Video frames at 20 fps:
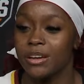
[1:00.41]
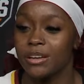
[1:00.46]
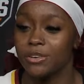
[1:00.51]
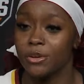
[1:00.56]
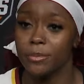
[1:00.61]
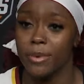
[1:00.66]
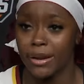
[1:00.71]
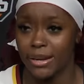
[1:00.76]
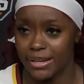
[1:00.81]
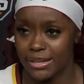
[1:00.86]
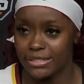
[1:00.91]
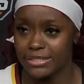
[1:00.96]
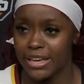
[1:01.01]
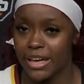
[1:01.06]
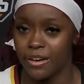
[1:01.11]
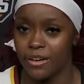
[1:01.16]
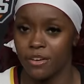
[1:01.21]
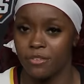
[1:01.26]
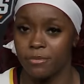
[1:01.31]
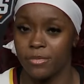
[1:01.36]
nobody can
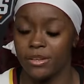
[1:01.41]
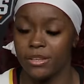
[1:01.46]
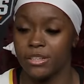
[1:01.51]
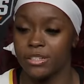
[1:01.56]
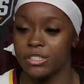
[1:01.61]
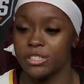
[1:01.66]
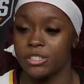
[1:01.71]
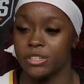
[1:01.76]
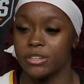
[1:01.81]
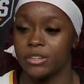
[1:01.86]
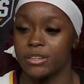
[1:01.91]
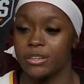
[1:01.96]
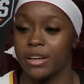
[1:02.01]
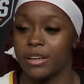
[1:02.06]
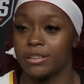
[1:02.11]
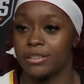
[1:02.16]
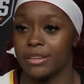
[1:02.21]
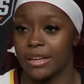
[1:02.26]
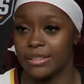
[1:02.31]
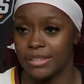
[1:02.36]
sag off me this year, and
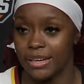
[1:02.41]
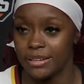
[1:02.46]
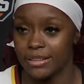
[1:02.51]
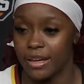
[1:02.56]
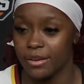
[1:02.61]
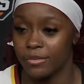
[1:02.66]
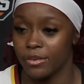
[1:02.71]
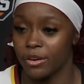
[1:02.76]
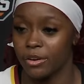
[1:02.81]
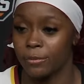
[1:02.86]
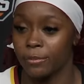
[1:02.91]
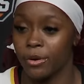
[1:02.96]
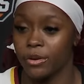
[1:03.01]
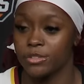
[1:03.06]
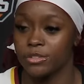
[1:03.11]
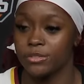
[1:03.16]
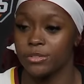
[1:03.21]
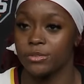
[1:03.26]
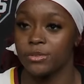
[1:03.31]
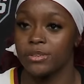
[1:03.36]
I take that very
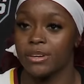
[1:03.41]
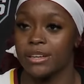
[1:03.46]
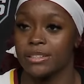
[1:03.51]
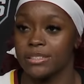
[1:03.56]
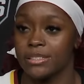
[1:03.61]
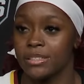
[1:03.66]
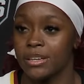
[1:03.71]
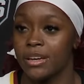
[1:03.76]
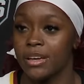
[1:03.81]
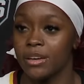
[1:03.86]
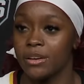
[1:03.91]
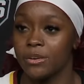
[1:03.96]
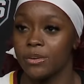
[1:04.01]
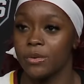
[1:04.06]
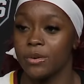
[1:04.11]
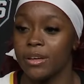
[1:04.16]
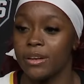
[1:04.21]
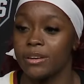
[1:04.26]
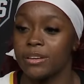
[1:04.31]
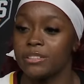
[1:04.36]
personal, and I just, you
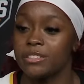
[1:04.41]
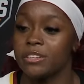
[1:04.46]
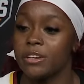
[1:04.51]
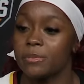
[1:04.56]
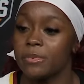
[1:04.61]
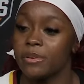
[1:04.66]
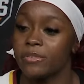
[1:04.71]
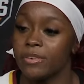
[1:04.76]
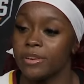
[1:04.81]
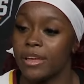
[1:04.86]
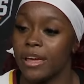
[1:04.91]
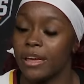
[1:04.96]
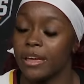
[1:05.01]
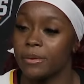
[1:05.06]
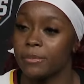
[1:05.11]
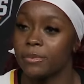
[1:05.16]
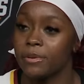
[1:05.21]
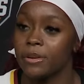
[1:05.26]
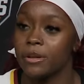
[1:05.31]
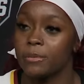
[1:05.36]
know, get in the gym every day
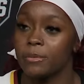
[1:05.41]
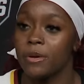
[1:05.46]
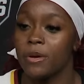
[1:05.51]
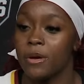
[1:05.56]
and put up